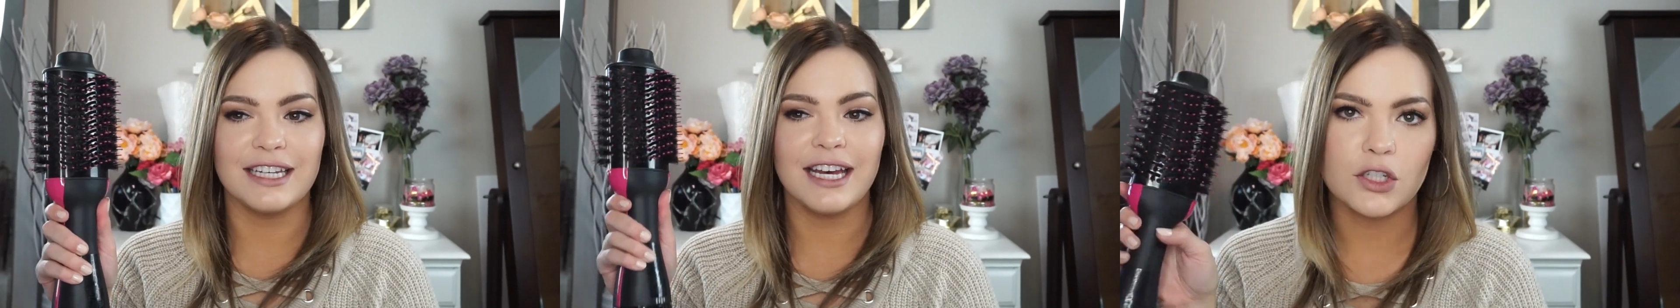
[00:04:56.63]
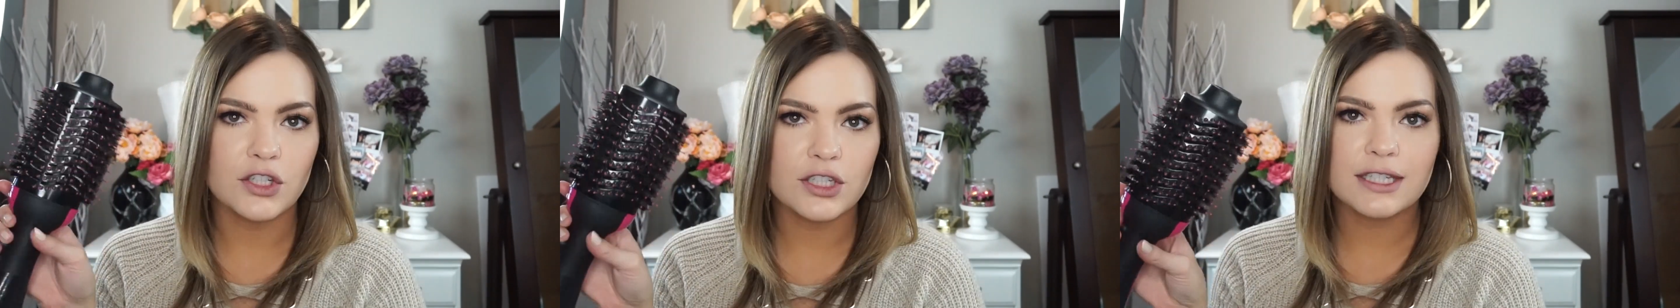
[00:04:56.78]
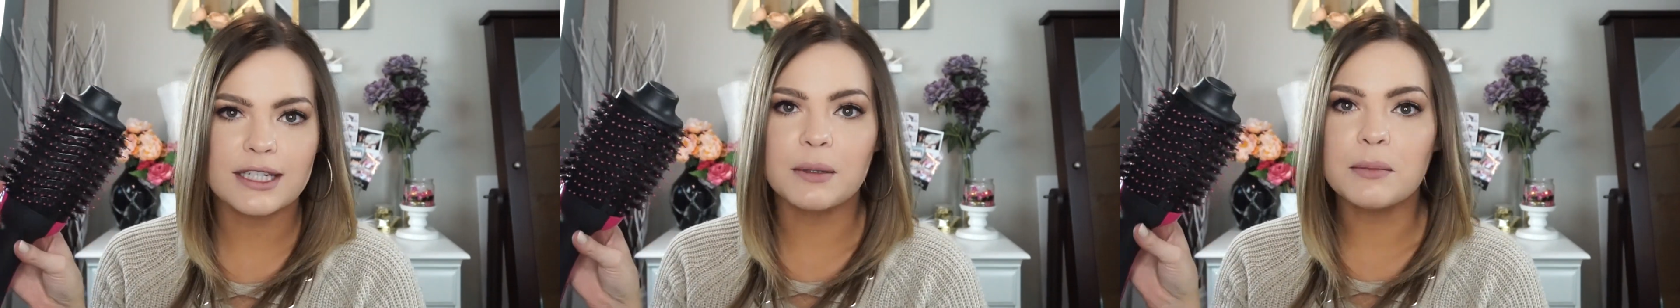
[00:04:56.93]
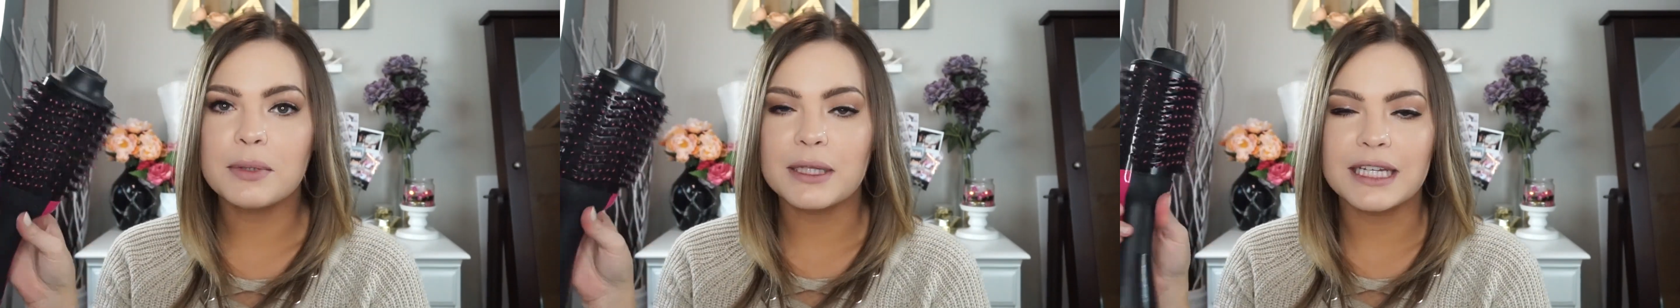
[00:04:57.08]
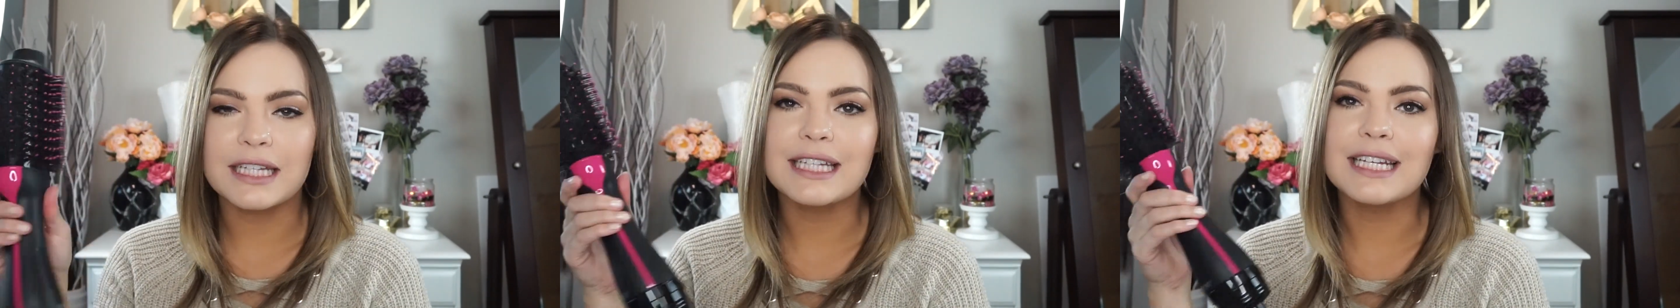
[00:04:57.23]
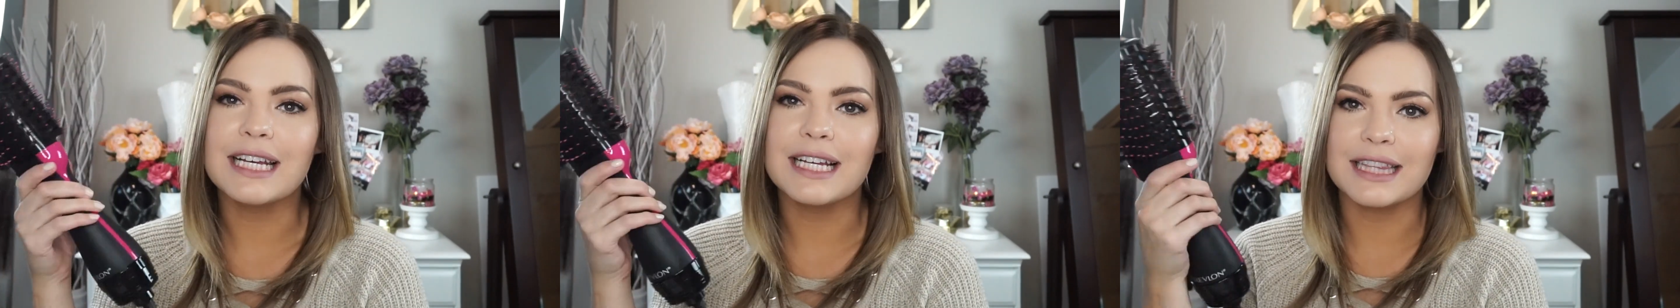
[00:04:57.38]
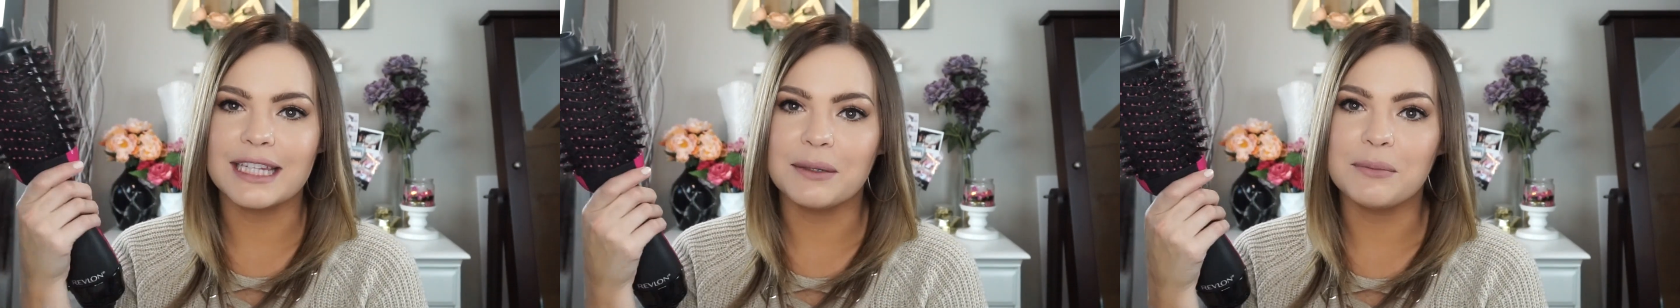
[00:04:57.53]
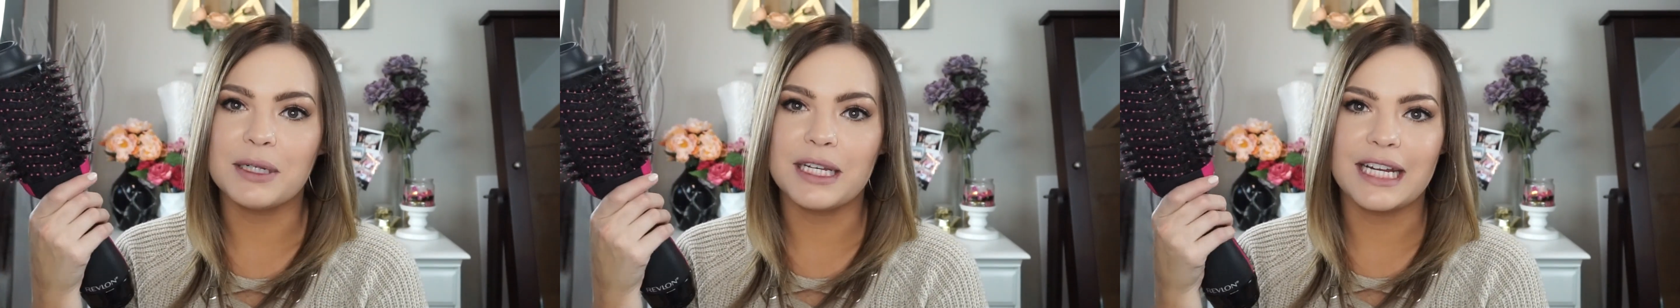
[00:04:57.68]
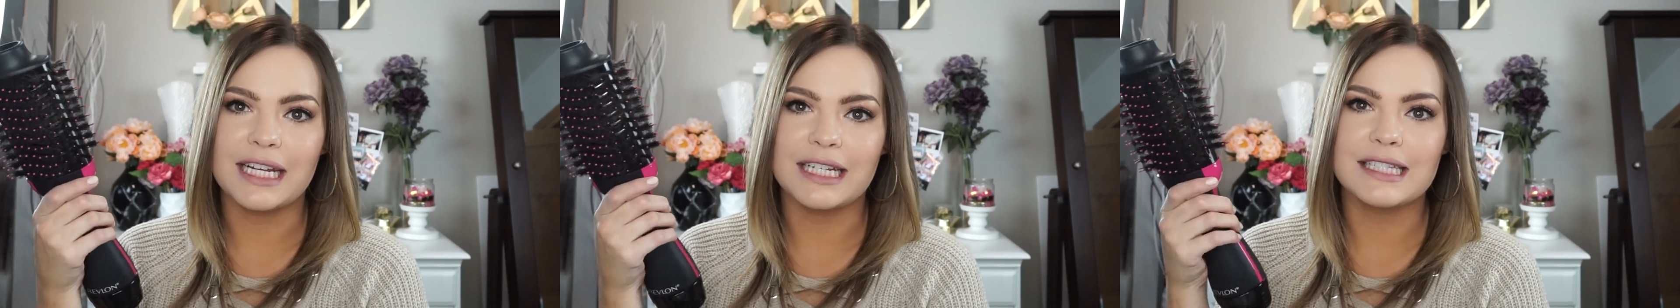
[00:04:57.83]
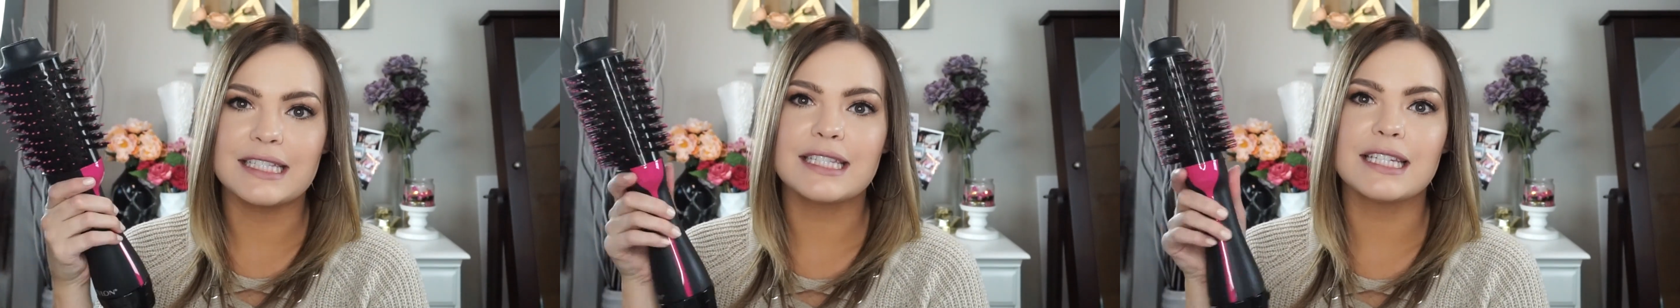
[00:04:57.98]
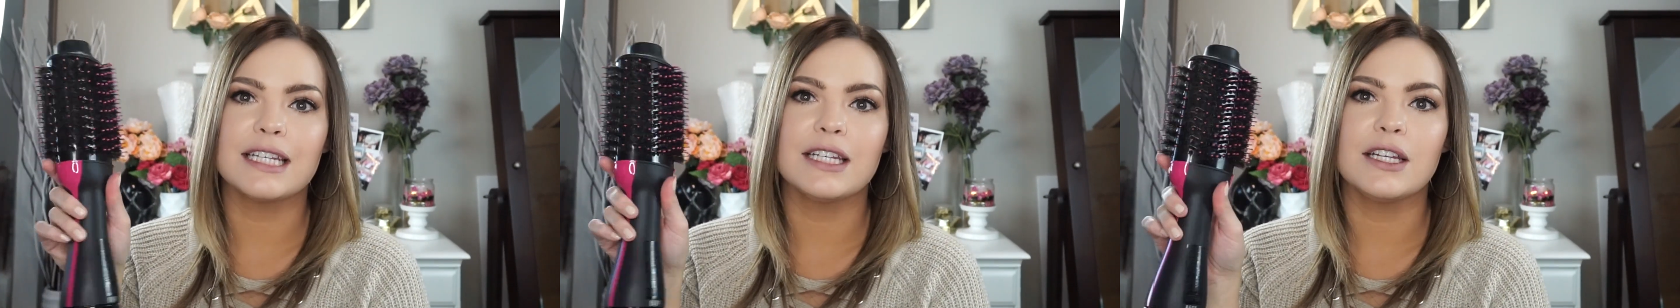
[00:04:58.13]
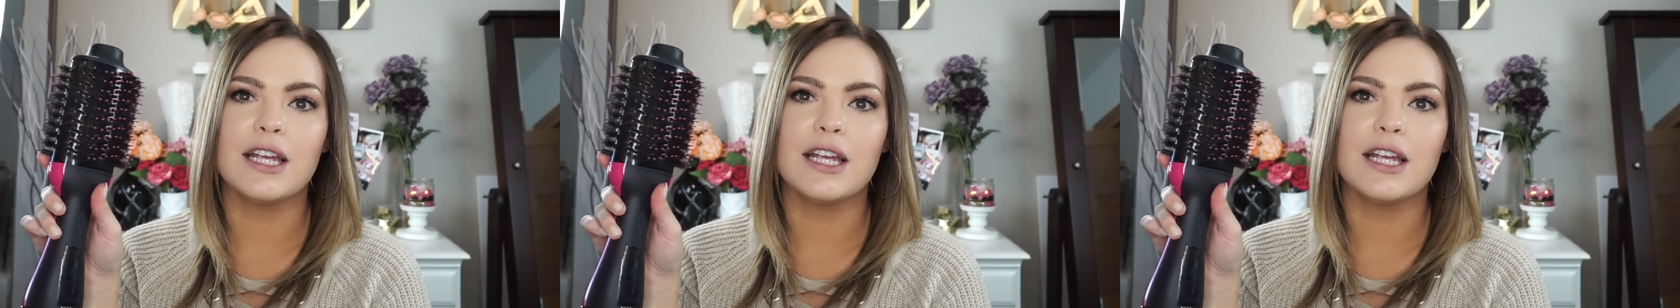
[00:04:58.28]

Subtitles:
It just completely eliminates